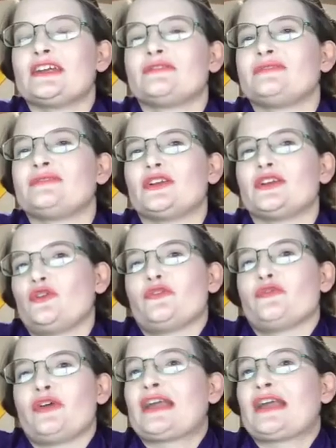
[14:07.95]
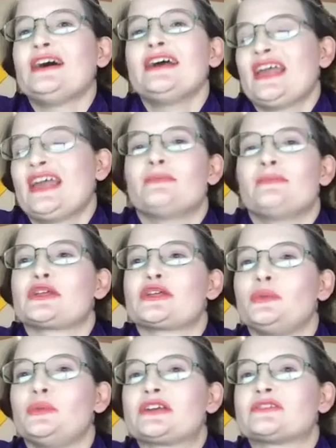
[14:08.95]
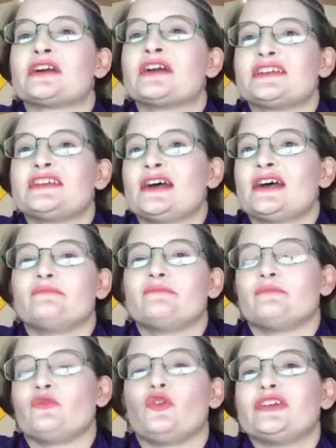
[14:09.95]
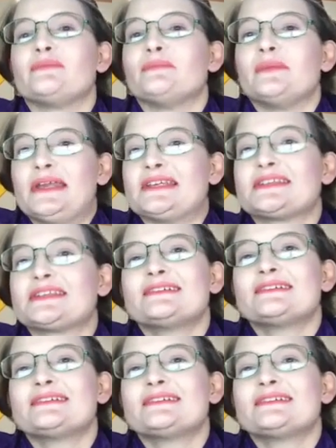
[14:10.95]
And, the fact I am a little bit crazy, I fully admit it.